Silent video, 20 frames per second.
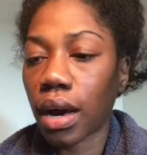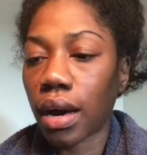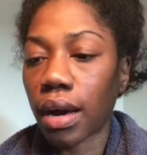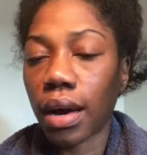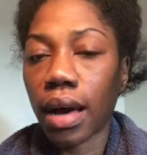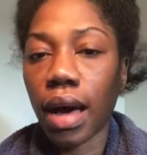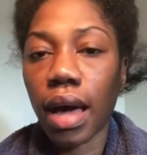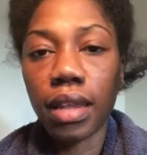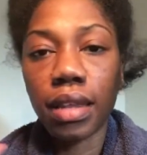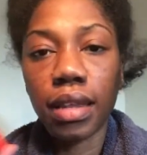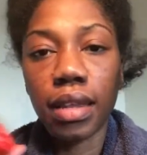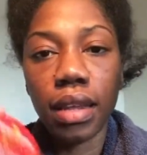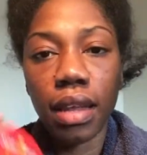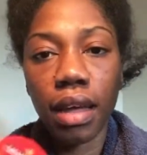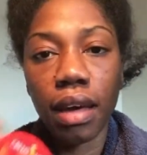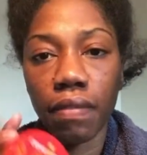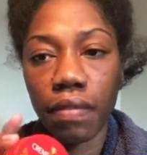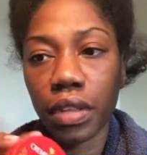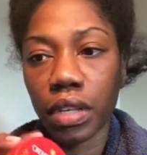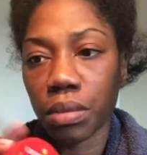I
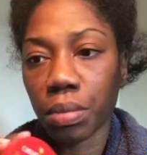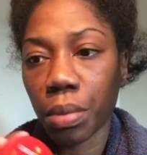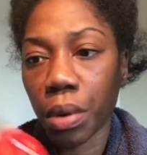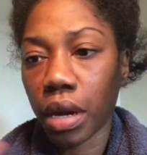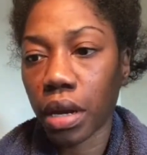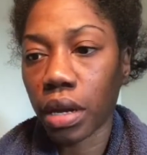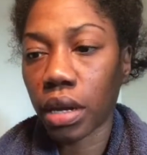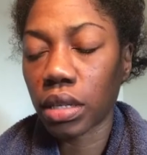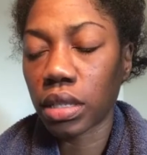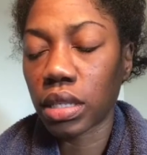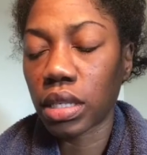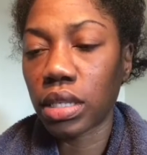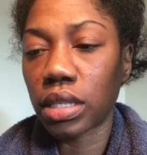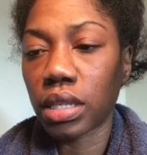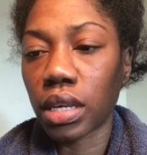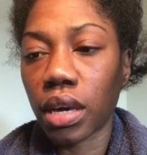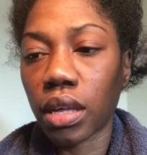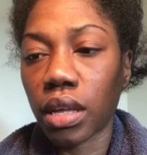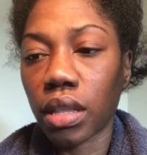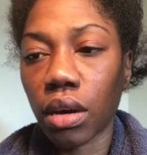love this product to
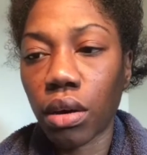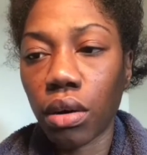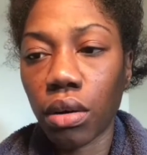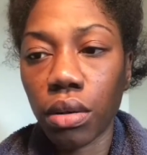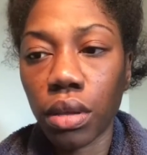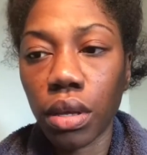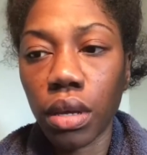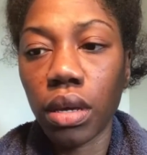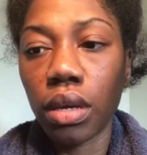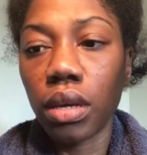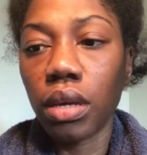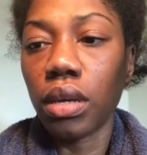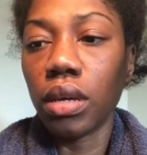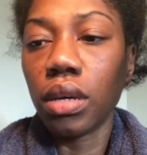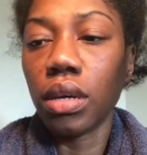death, holy.